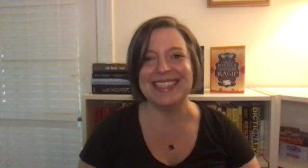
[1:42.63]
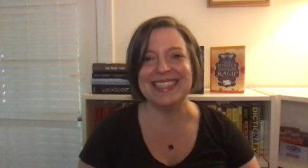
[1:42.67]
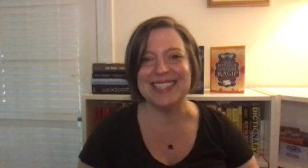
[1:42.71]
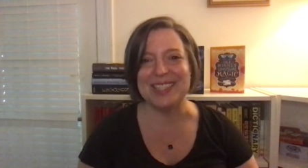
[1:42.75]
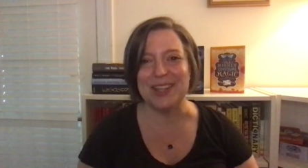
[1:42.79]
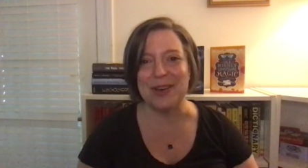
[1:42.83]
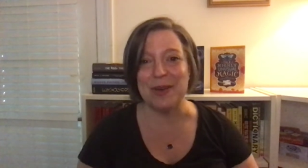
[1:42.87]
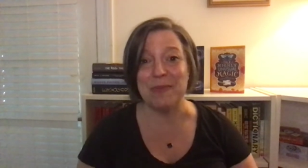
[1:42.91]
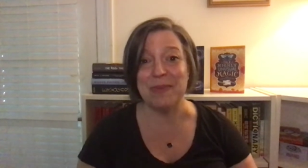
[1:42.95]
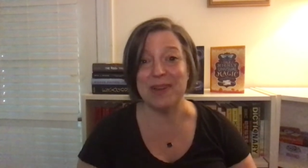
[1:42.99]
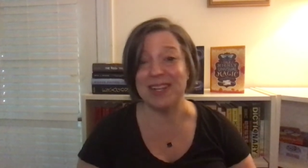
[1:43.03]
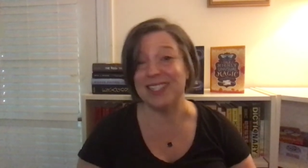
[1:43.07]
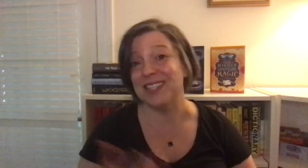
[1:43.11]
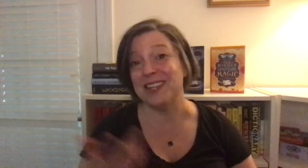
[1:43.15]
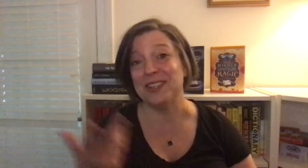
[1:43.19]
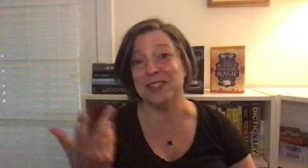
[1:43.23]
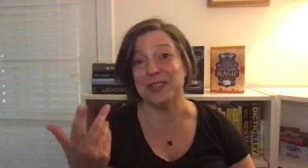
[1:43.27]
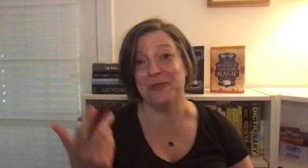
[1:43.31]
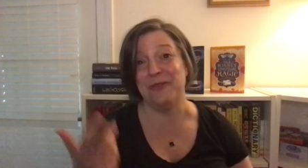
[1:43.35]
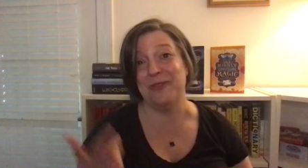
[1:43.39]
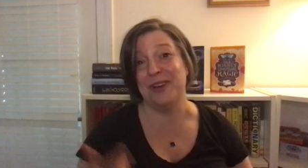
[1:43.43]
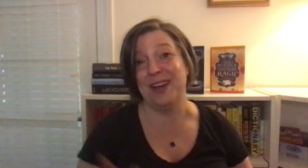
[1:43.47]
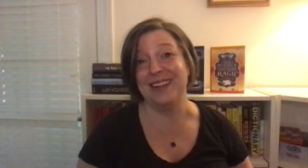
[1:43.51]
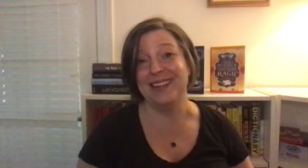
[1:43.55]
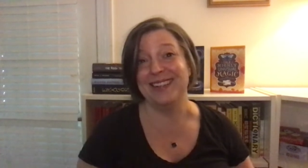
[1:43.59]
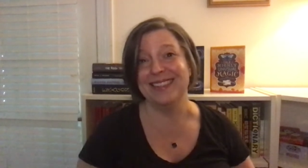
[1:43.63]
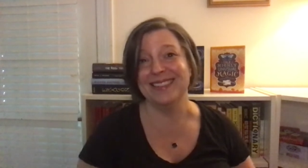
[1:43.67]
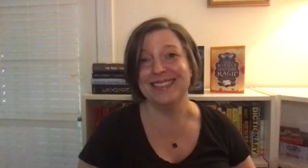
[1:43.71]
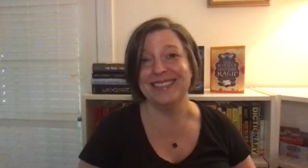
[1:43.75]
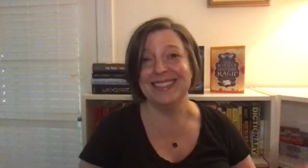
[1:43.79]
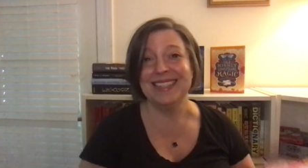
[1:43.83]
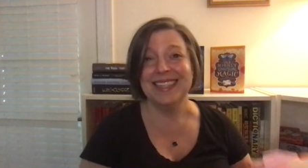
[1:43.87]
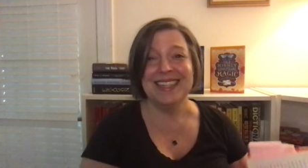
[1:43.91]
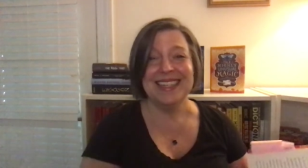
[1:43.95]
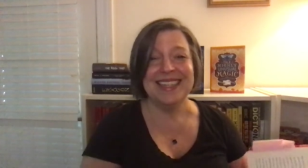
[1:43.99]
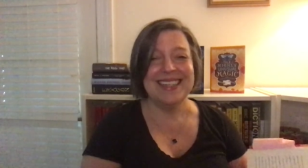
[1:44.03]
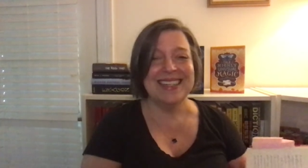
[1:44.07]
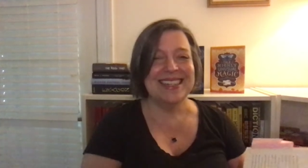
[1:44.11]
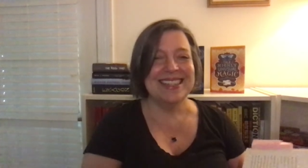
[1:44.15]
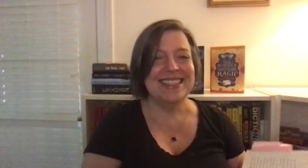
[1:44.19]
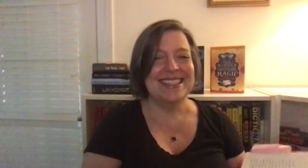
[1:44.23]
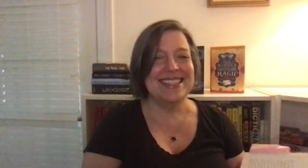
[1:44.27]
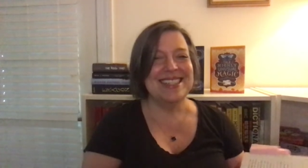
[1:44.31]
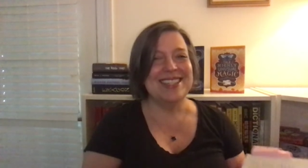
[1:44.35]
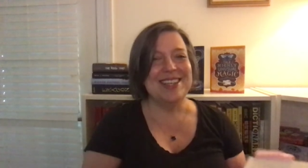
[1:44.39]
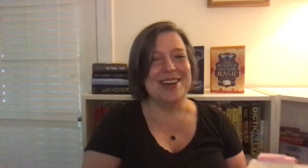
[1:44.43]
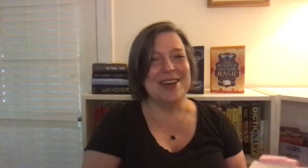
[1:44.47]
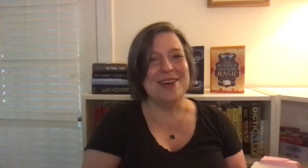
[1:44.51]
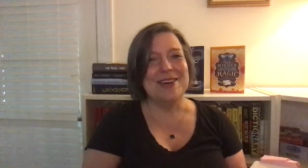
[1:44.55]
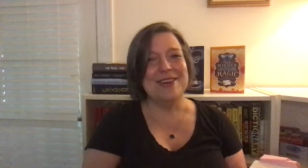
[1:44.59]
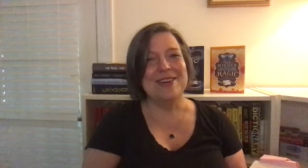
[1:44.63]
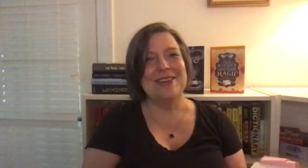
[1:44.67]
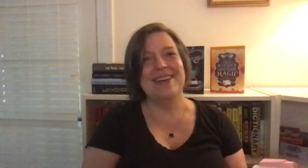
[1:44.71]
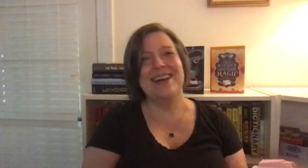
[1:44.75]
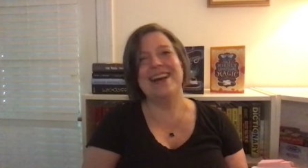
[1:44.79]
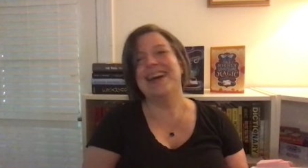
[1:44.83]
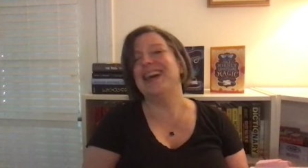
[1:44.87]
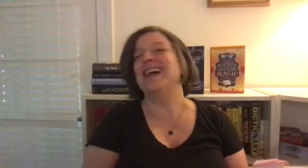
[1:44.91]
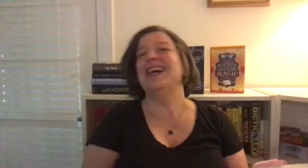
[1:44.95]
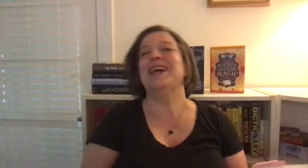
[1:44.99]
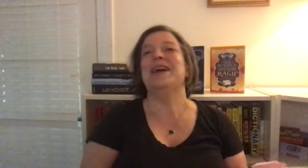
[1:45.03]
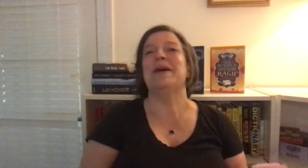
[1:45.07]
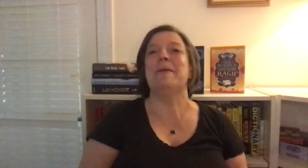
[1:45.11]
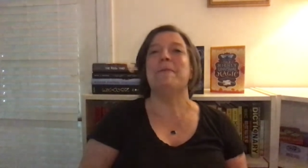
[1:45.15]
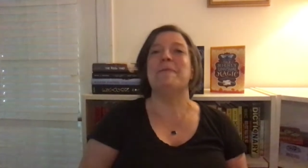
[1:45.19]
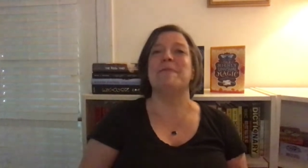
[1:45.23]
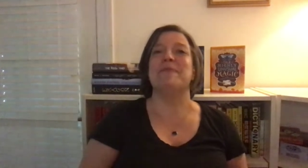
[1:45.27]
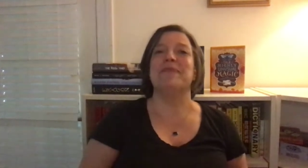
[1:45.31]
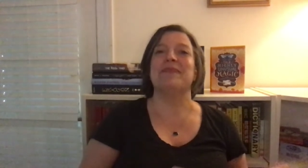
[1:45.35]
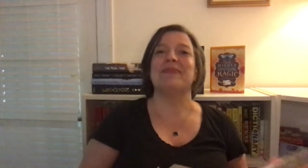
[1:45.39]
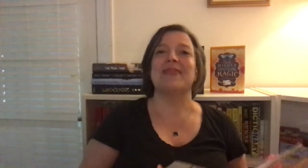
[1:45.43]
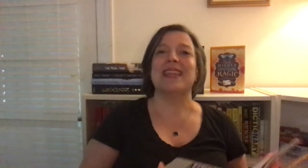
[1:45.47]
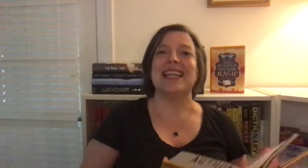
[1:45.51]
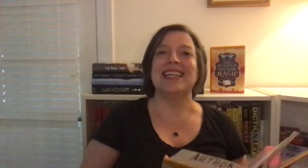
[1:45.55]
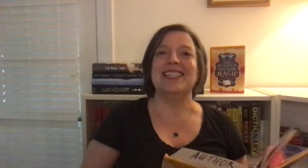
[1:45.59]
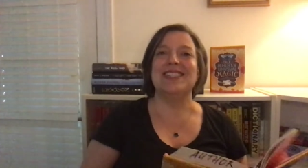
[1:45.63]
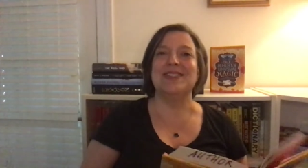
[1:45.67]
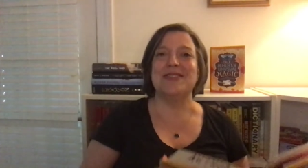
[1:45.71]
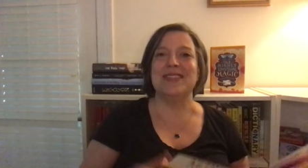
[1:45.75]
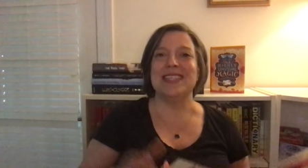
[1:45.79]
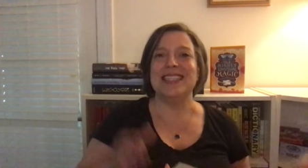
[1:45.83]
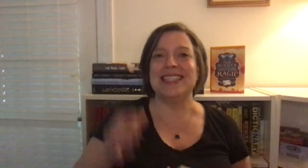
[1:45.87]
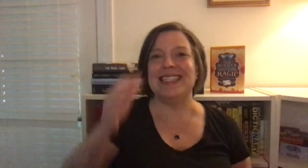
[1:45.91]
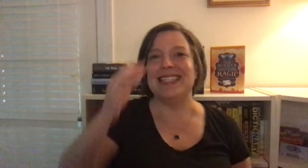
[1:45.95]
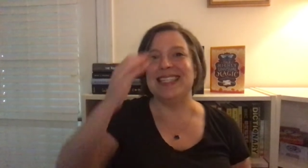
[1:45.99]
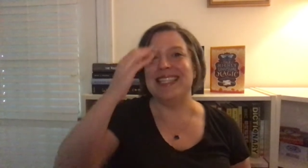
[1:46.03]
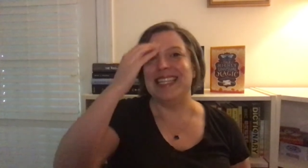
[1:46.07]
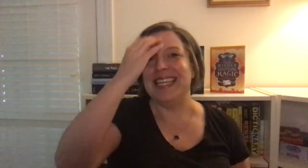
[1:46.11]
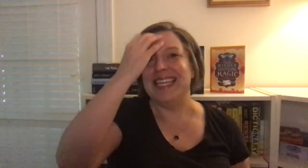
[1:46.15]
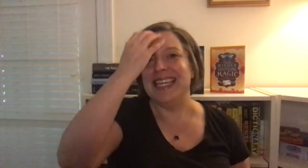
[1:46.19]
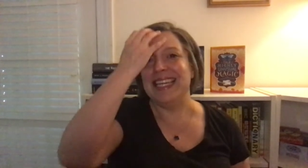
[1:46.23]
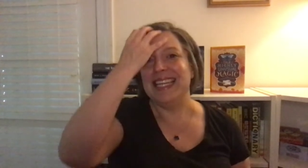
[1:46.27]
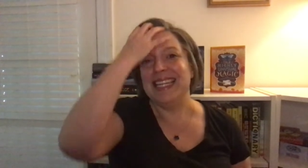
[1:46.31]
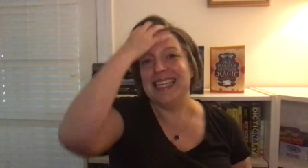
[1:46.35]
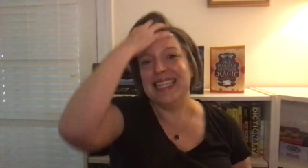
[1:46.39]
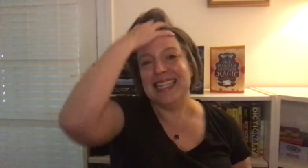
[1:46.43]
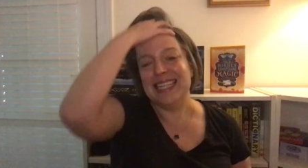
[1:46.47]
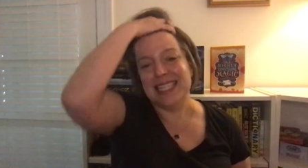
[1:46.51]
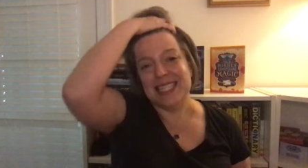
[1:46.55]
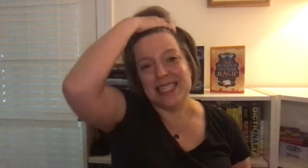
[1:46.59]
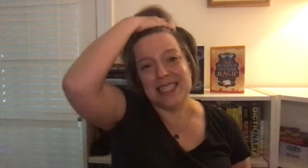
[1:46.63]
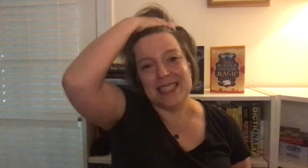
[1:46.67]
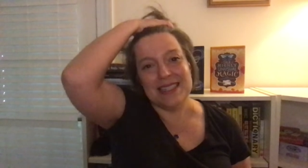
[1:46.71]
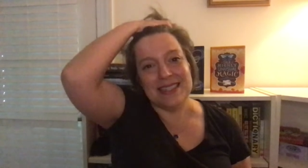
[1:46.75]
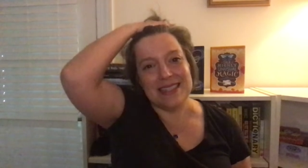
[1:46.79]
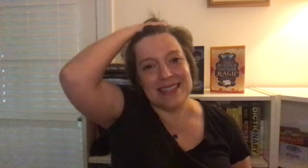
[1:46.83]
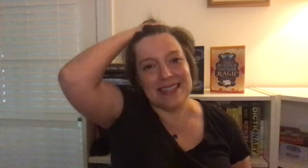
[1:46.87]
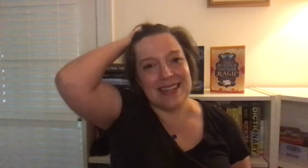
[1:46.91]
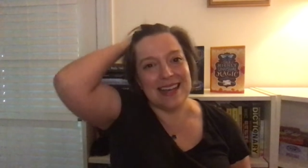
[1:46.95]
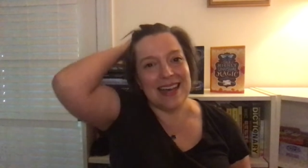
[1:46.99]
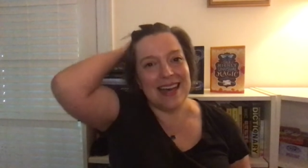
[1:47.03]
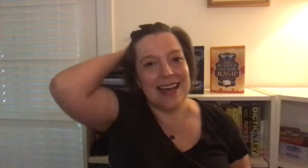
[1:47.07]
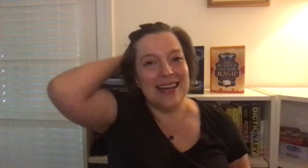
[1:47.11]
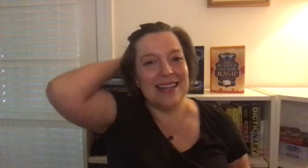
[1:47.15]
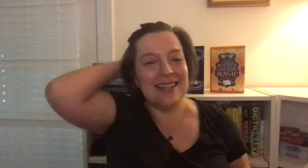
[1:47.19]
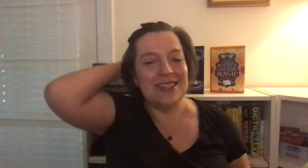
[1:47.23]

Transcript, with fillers: So, but it's also fun. So, um, so this scene is uh,